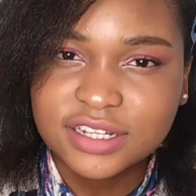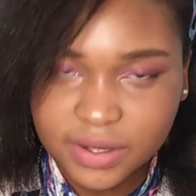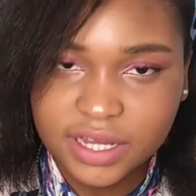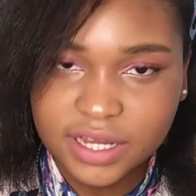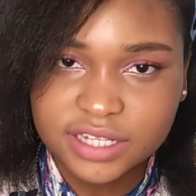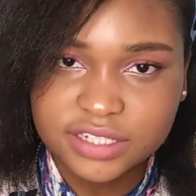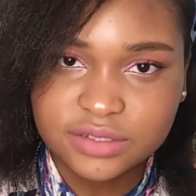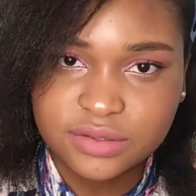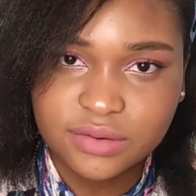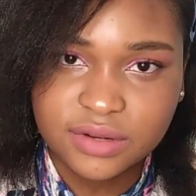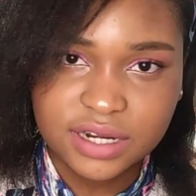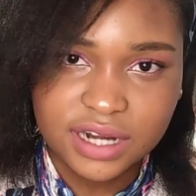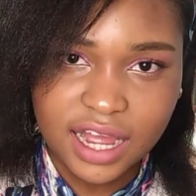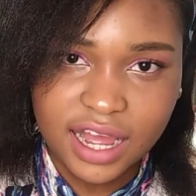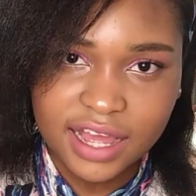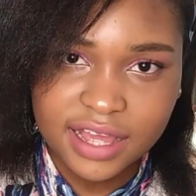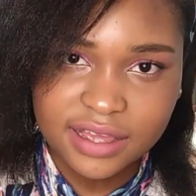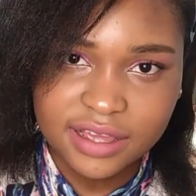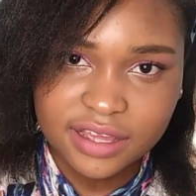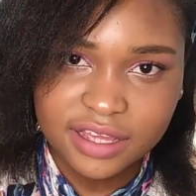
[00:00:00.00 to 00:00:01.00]
But what
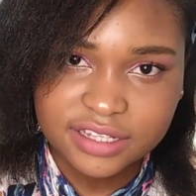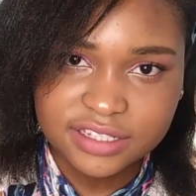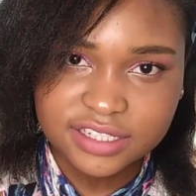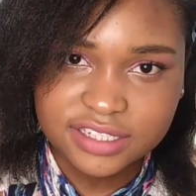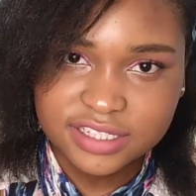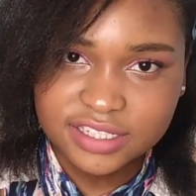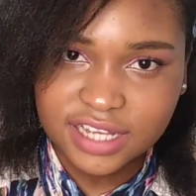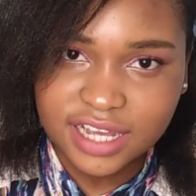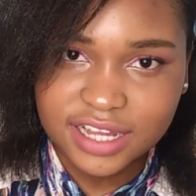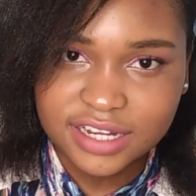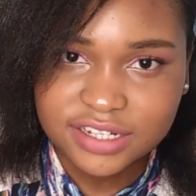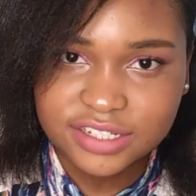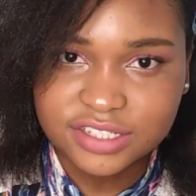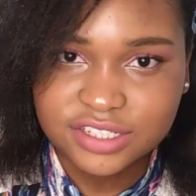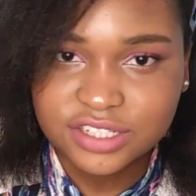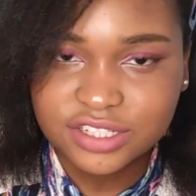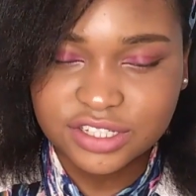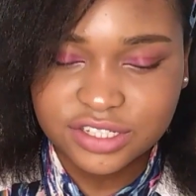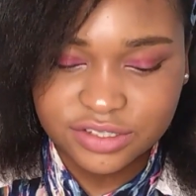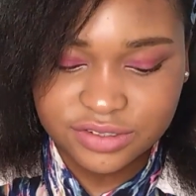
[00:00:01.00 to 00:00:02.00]
I decided
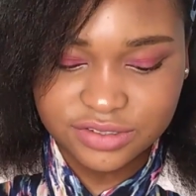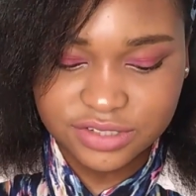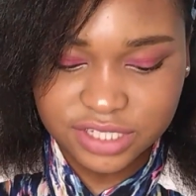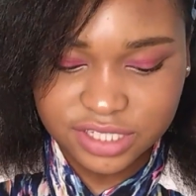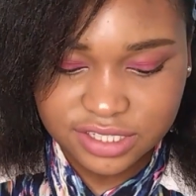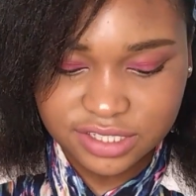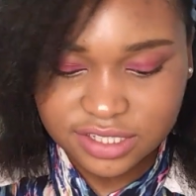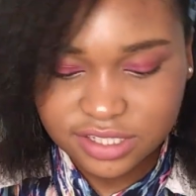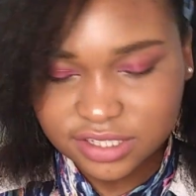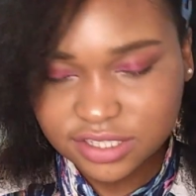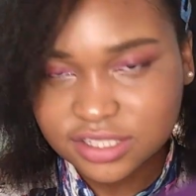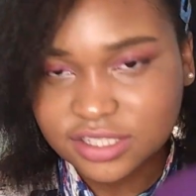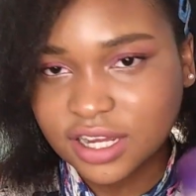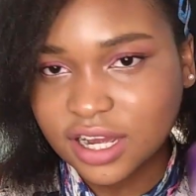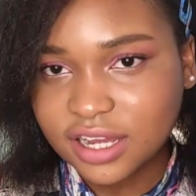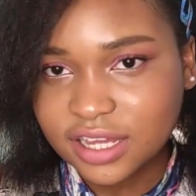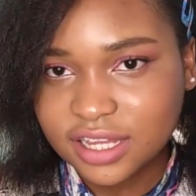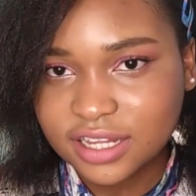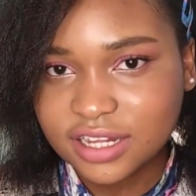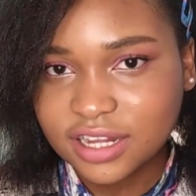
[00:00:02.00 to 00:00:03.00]
to use is this
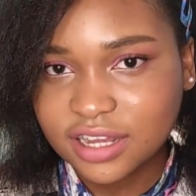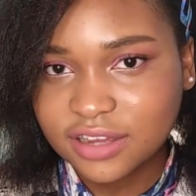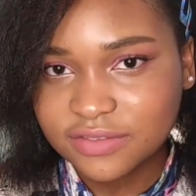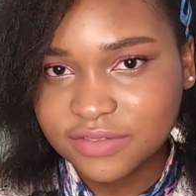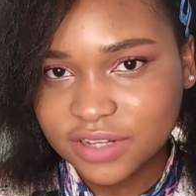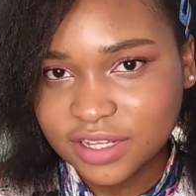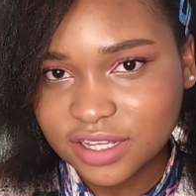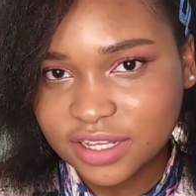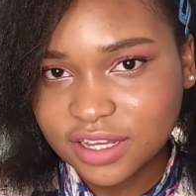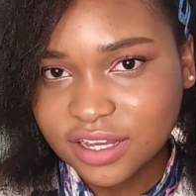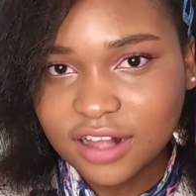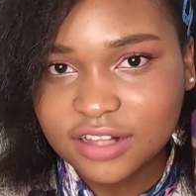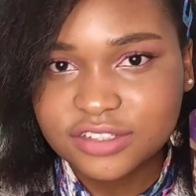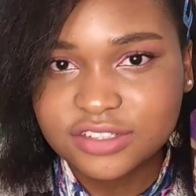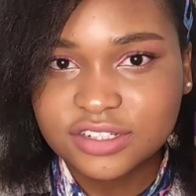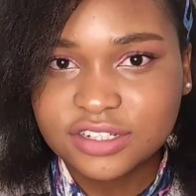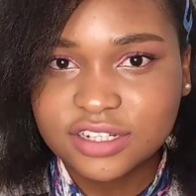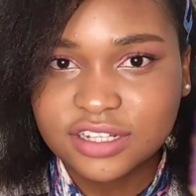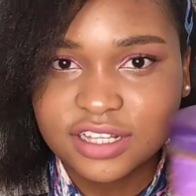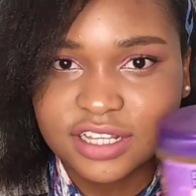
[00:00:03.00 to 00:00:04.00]
Dark and Lovely
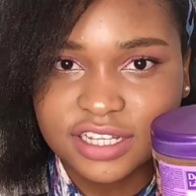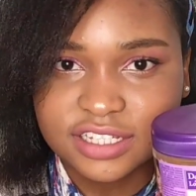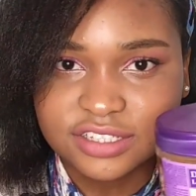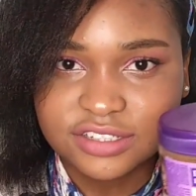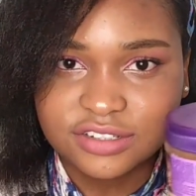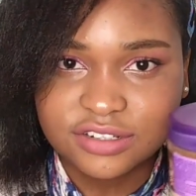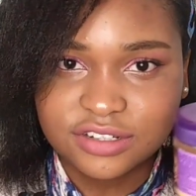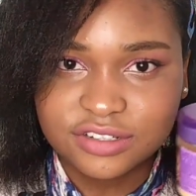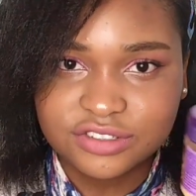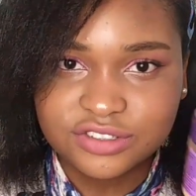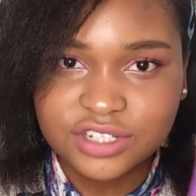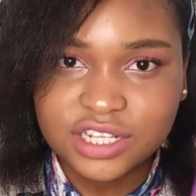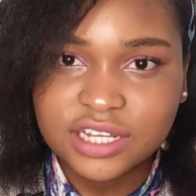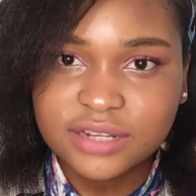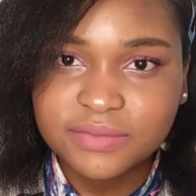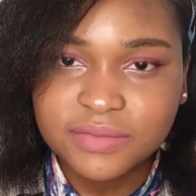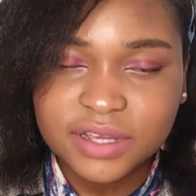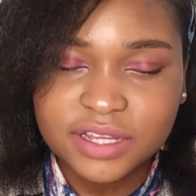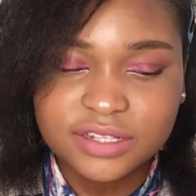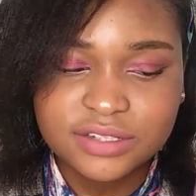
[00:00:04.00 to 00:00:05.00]
Ultra Cholesterol
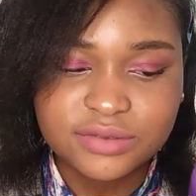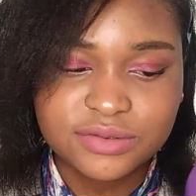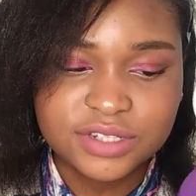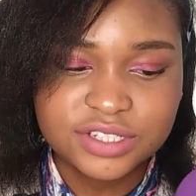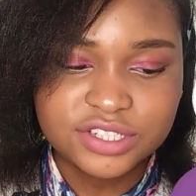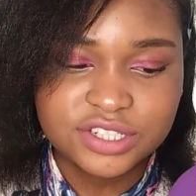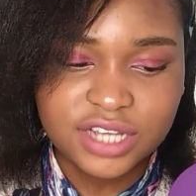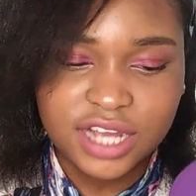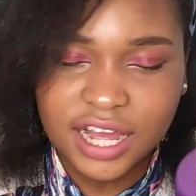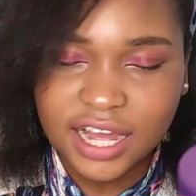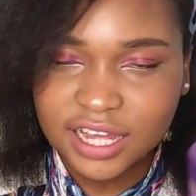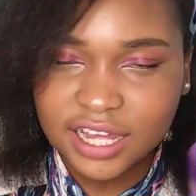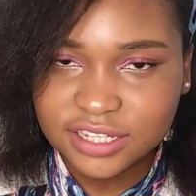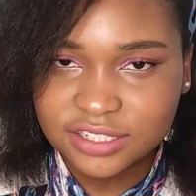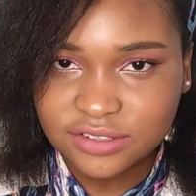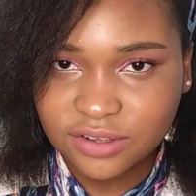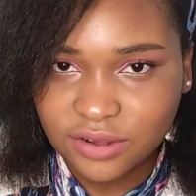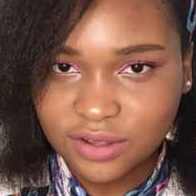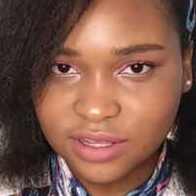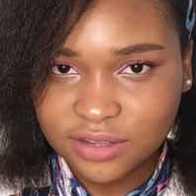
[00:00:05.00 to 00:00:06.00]
Treatment, which
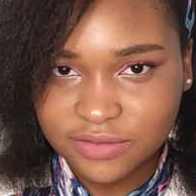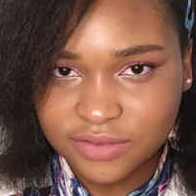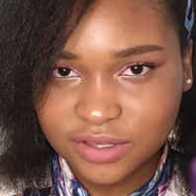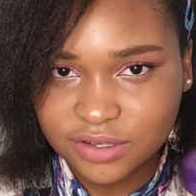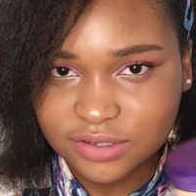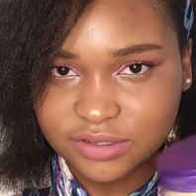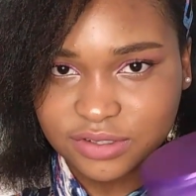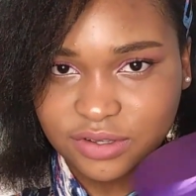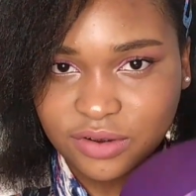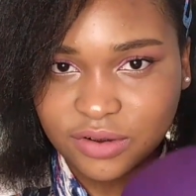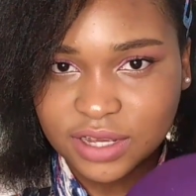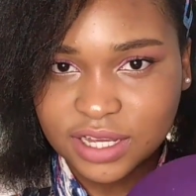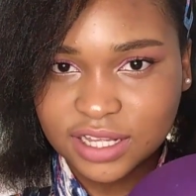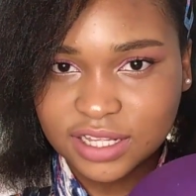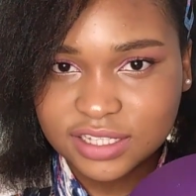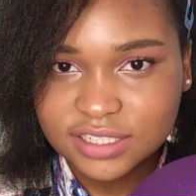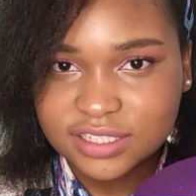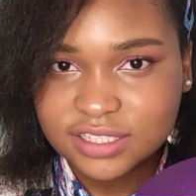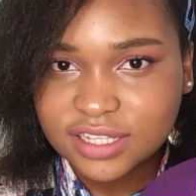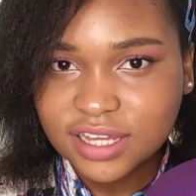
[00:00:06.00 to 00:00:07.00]
has all of those
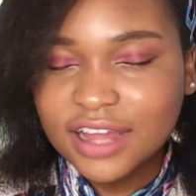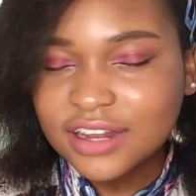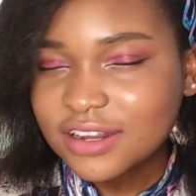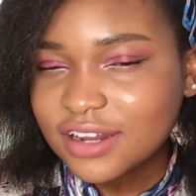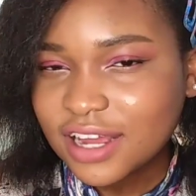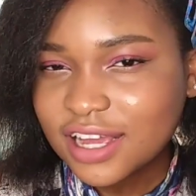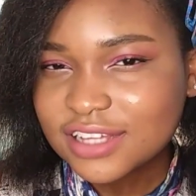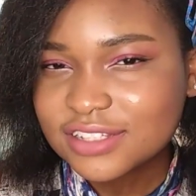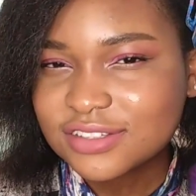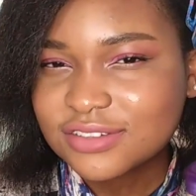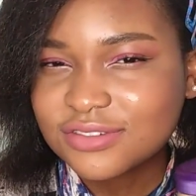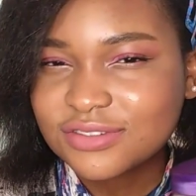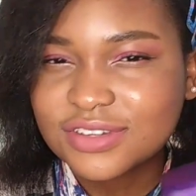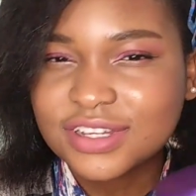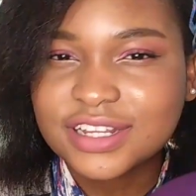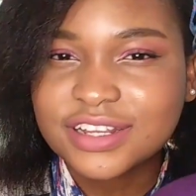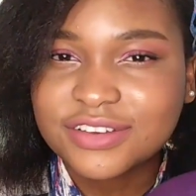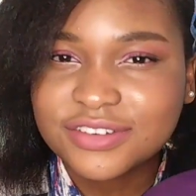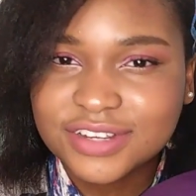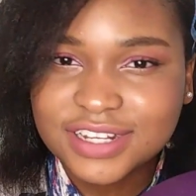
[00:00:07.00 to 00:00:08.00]
oils. And it has a
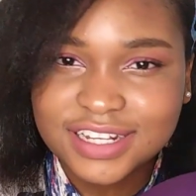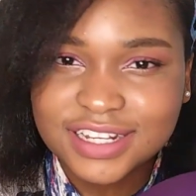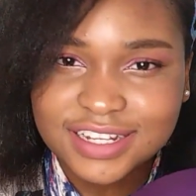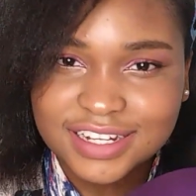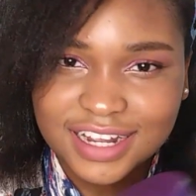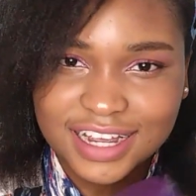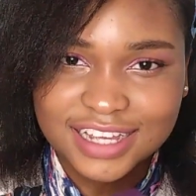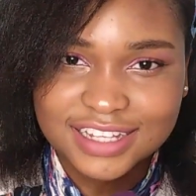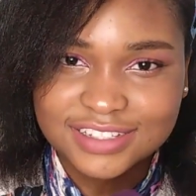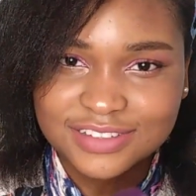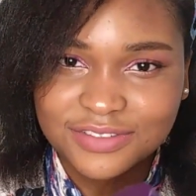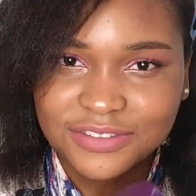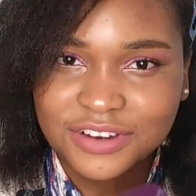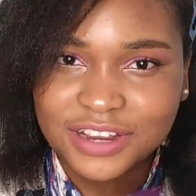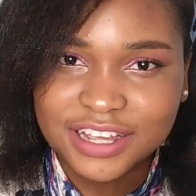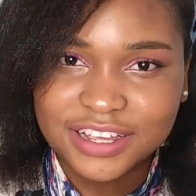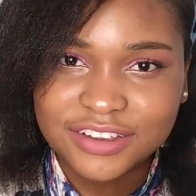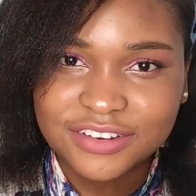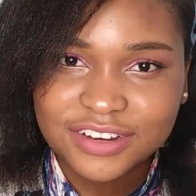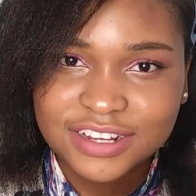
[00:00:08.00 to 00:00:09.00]
really nice
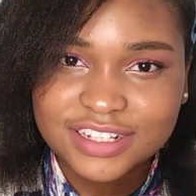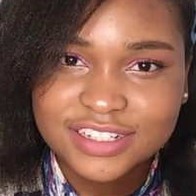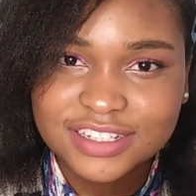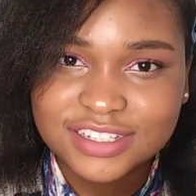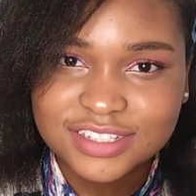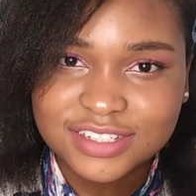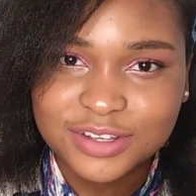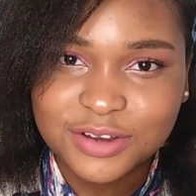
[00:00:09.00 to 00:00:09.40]
fragrance.